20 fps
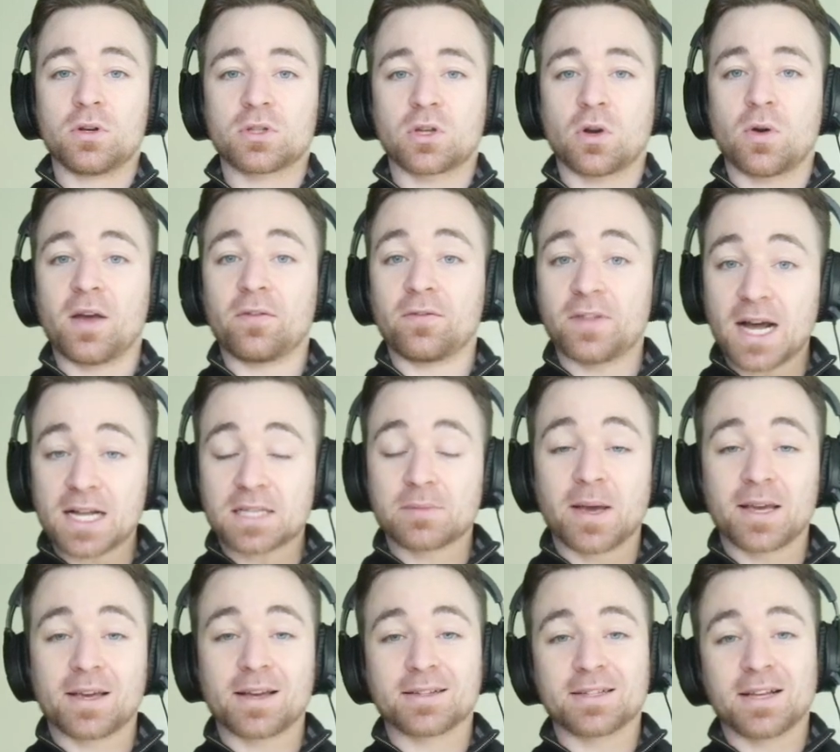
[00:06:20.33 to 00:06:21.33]
So if that's
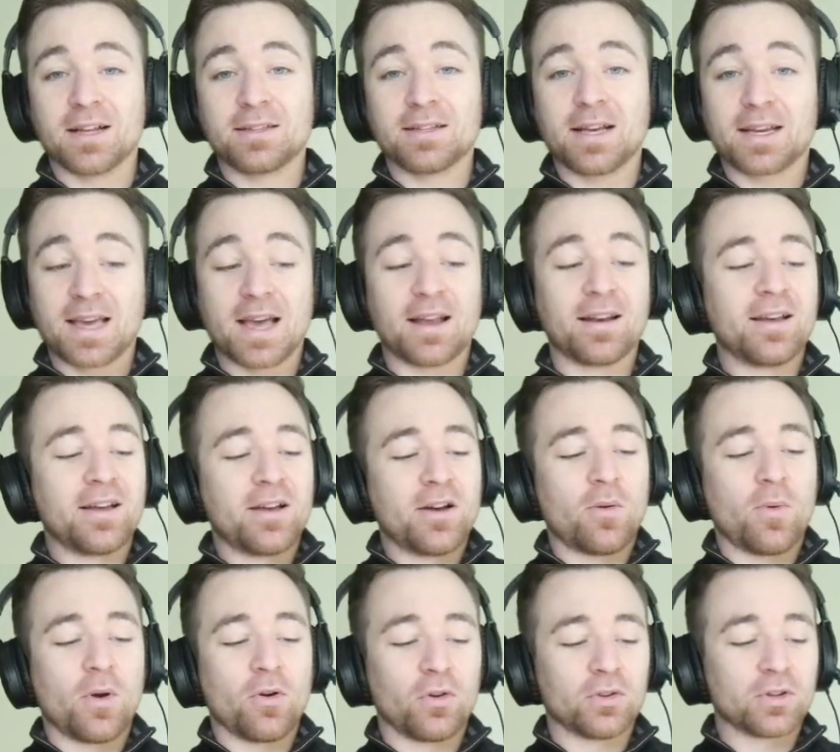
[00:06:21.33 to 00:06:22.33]
making sense, again,
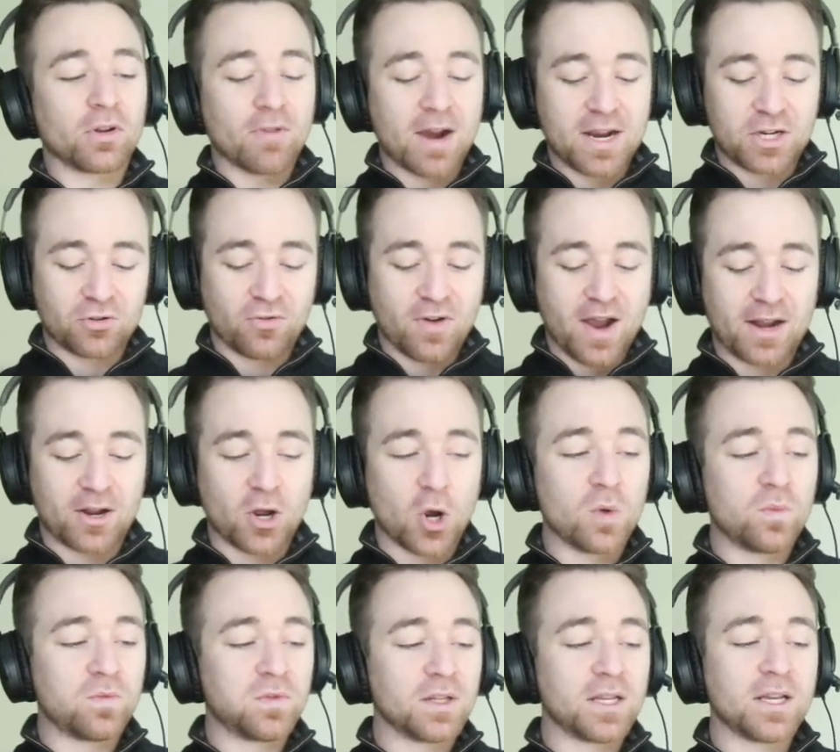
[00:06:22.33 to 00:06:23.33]
we're on the right track.
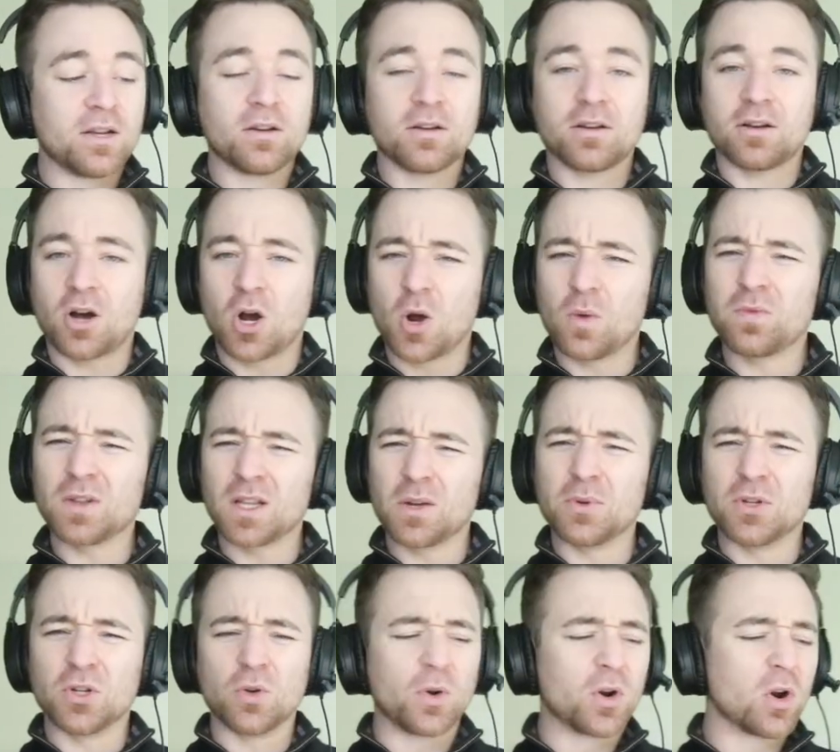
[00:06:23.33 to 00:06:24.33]
Hopefully, hopefully
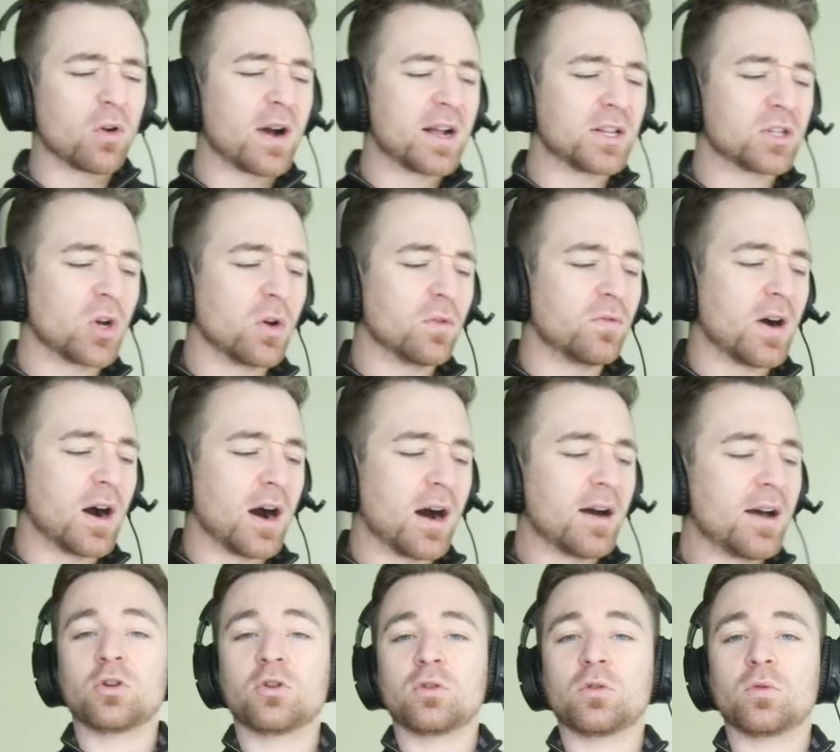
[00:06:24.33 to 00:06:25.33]
we're doing all right so far.